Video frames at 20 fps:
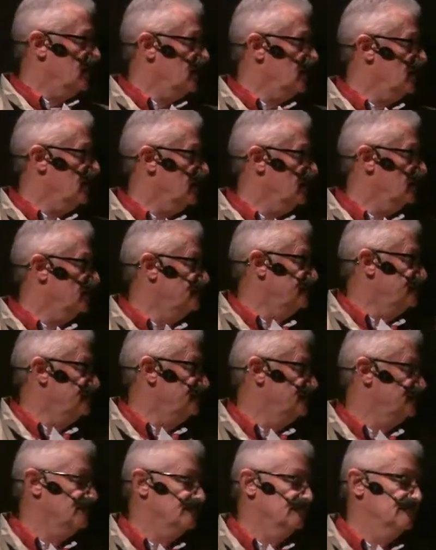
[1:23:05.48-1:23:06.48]
you know,
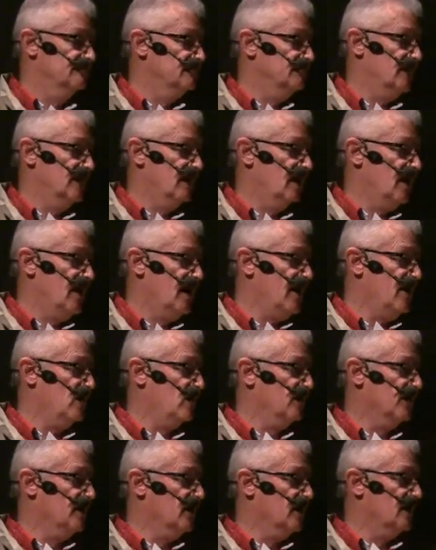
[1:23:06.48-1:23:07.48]
I
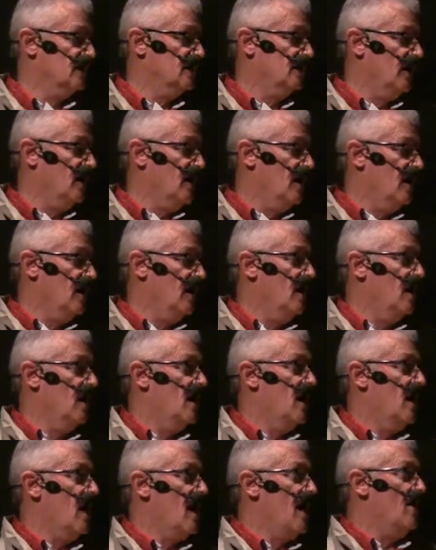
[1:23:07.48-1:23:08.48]
don't think
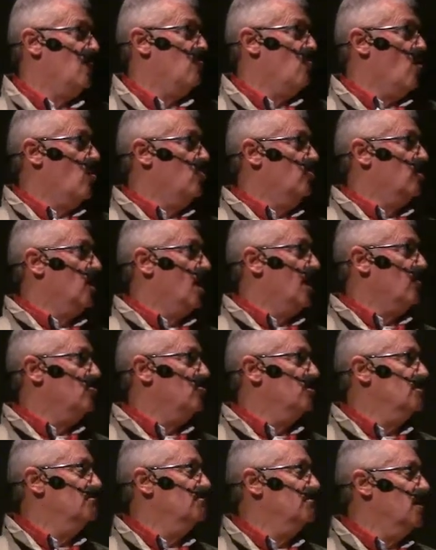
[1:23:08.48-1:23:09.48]
I will I
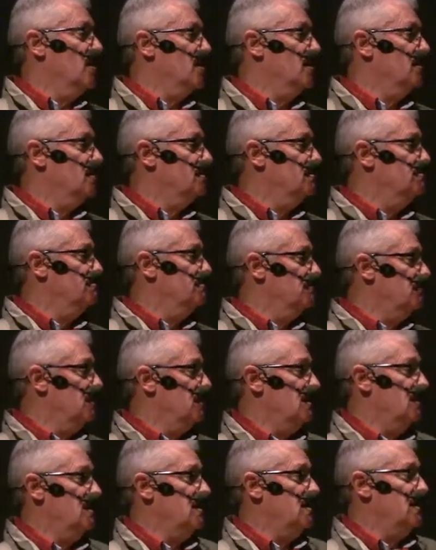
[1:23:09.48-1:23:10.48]
wouldn't mind
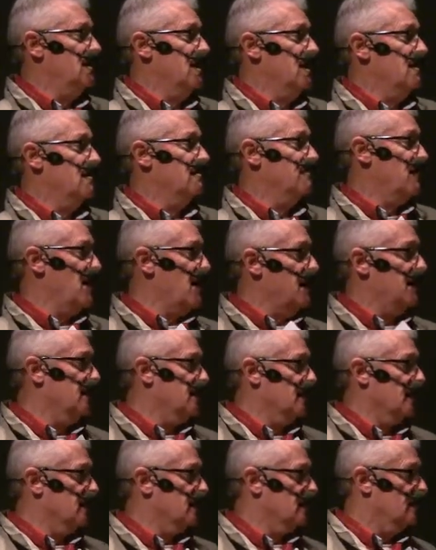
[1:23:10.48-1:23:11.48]
eating out of
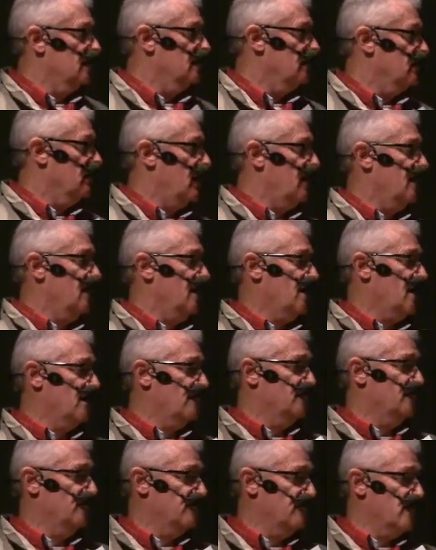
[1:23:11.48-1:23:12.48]
anything, any kind of
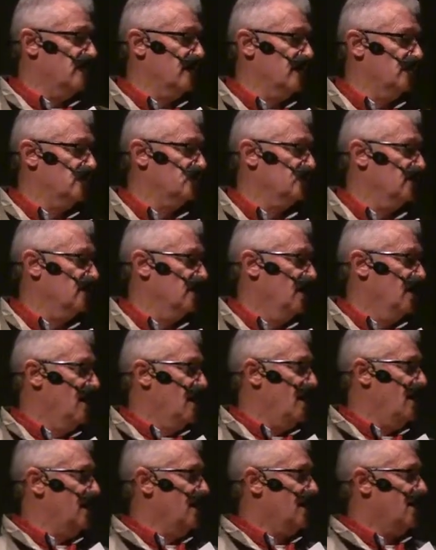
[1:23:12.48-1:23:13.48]
a varnish,
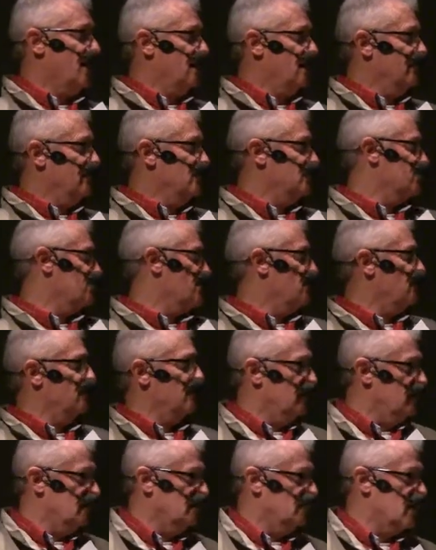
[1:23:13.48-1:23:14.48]
any kind of a solvent
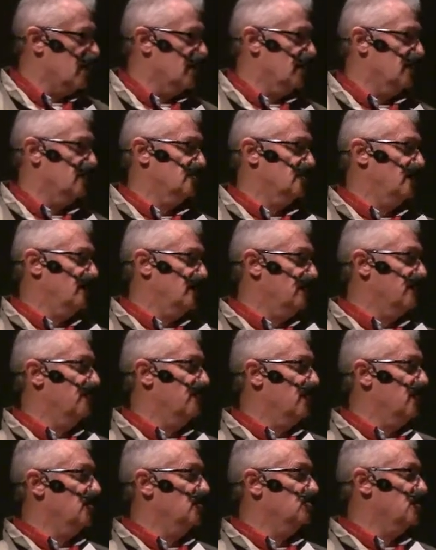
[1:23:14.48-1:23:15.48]
in the varnish. In the
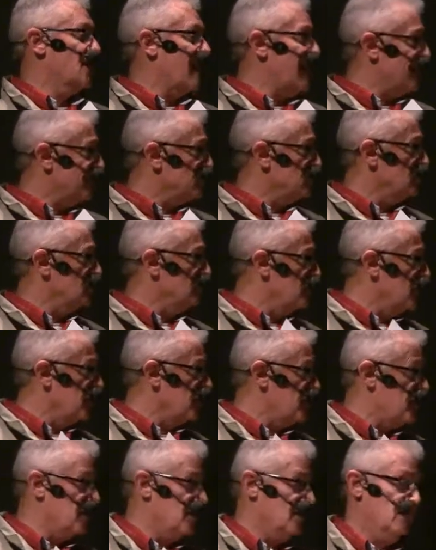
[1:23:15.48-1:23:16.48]
varnish. After a
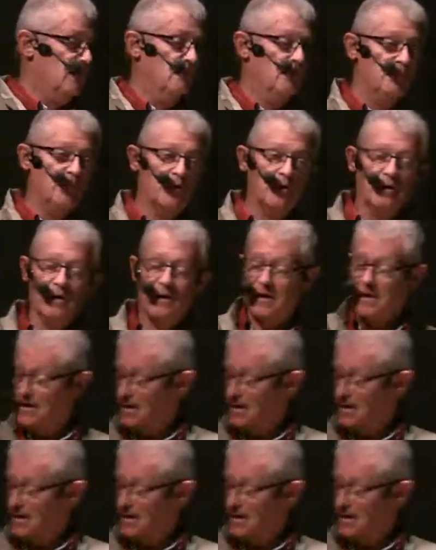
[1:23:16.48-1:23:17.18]
month, boy,